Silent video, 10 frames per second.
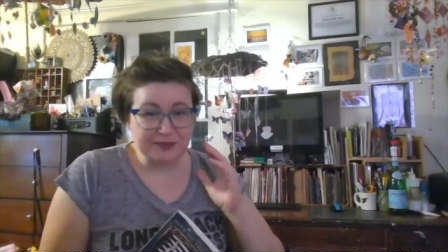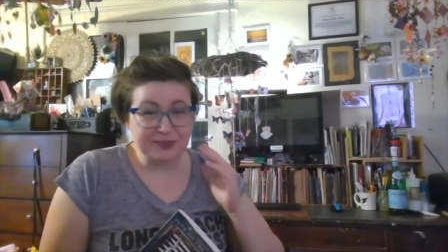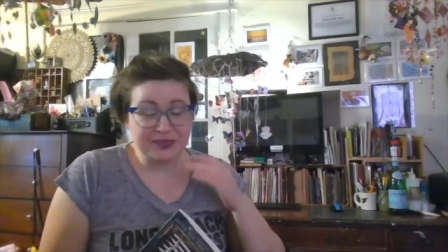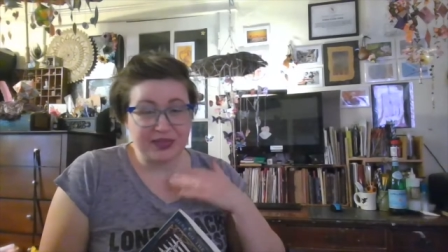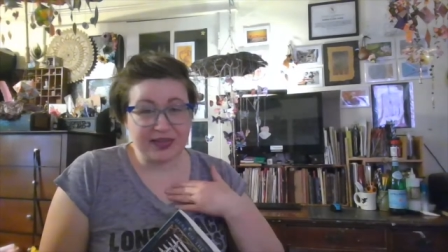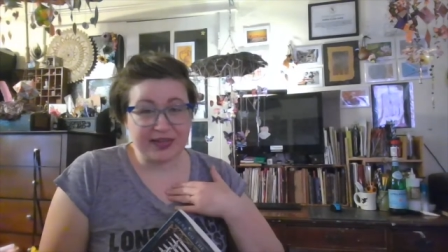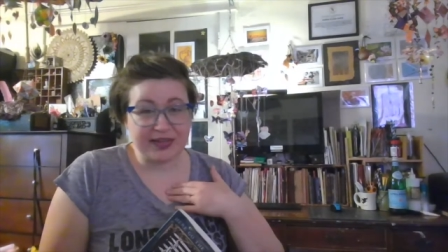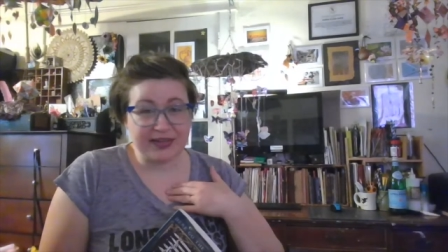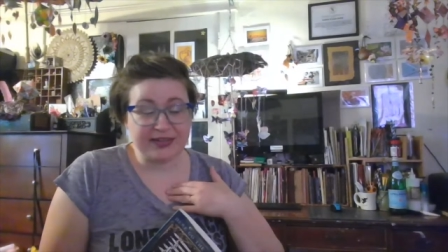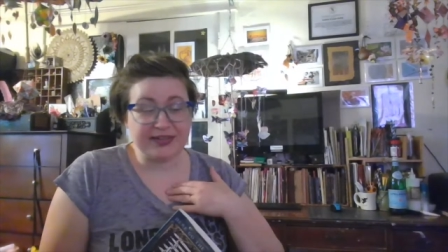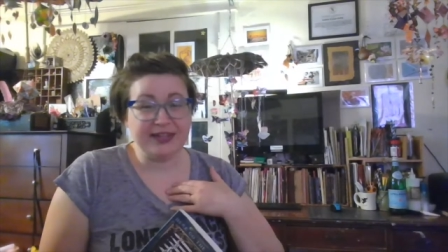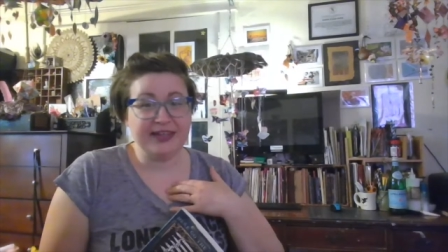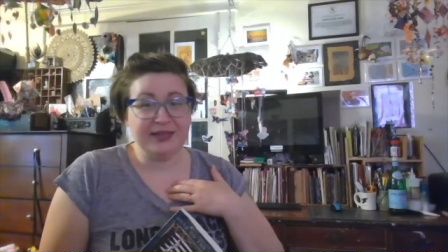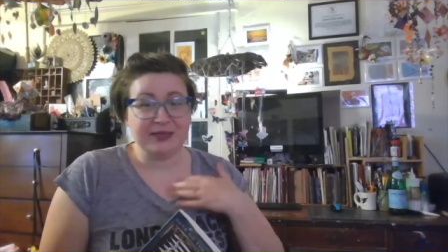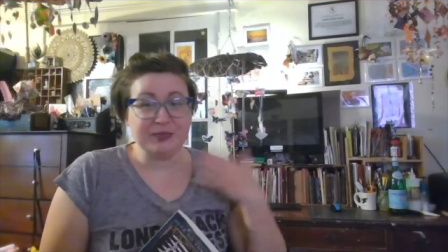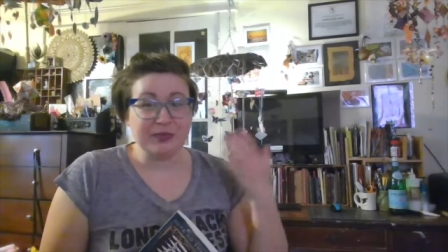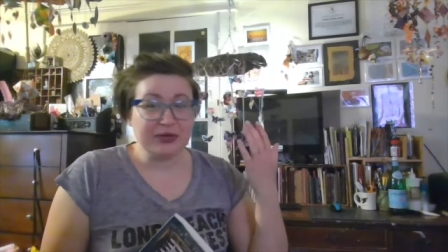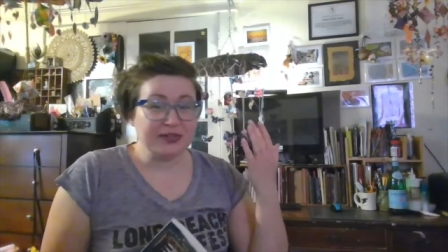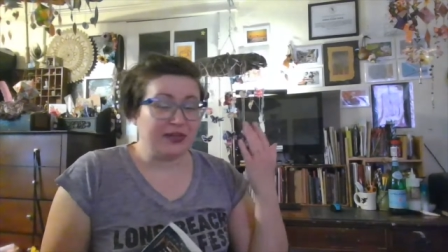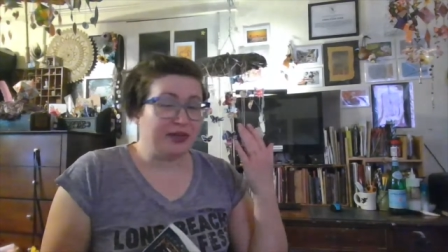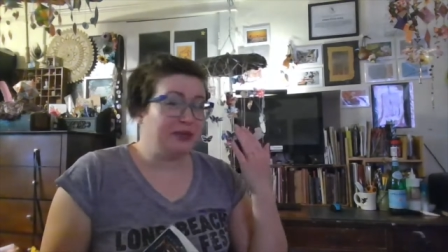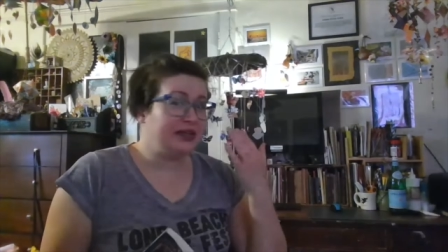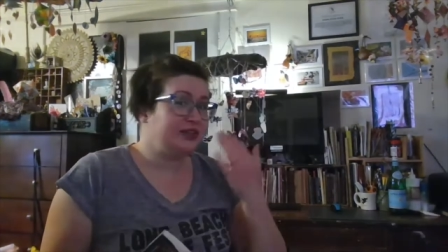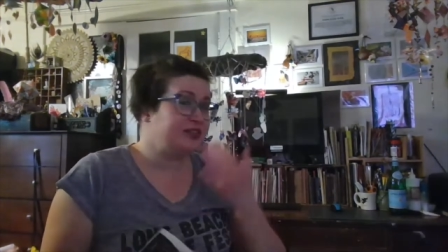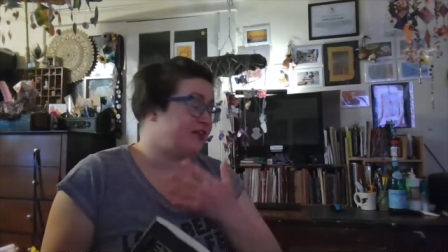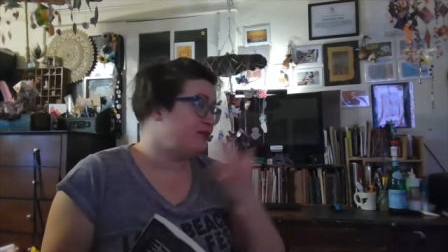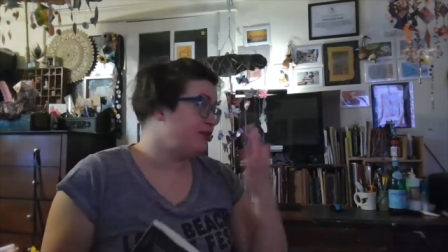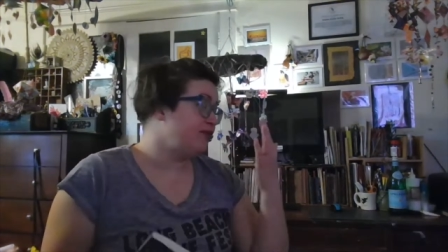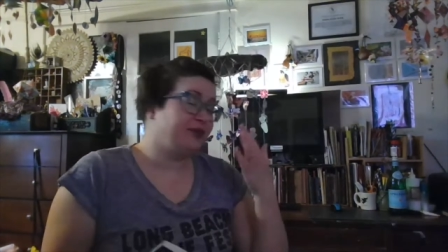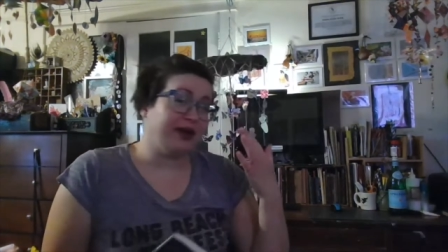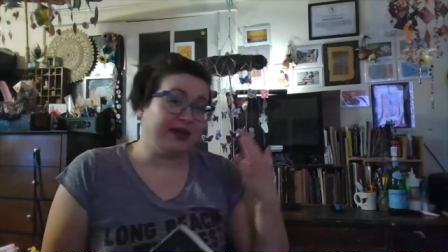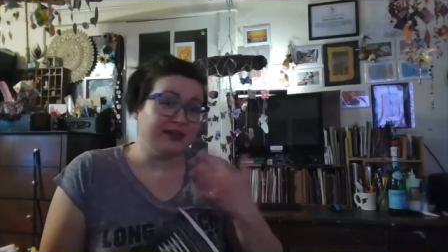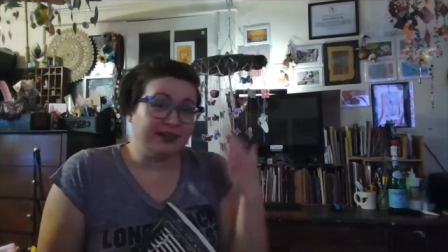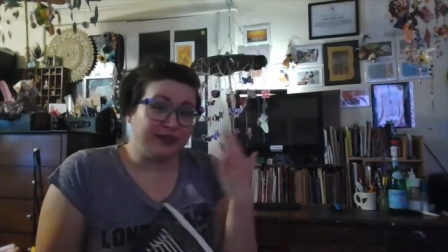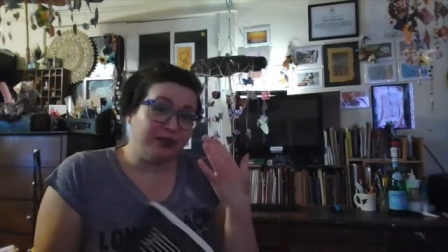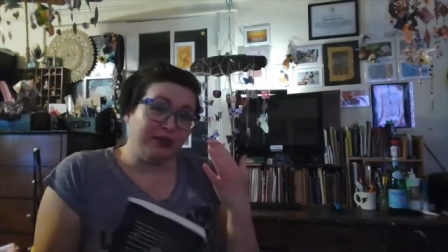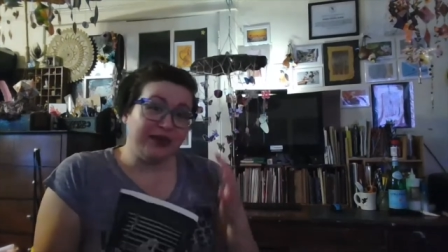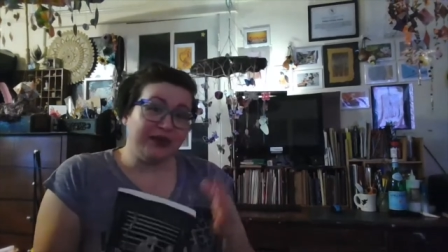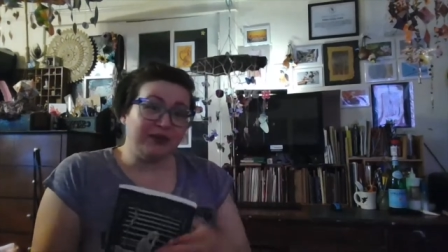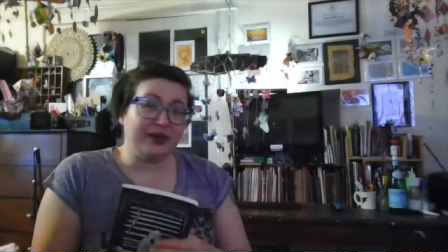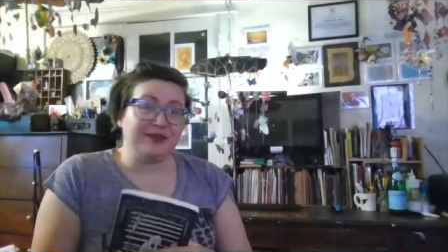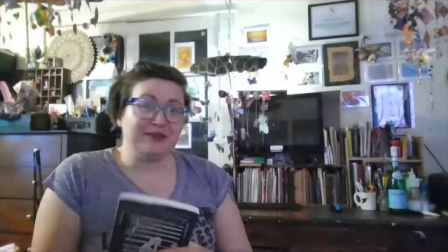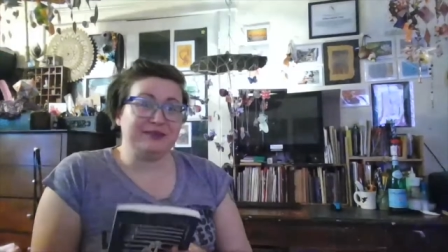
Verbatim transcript: I, I was born in Long Beach. I've moved around a little bit, but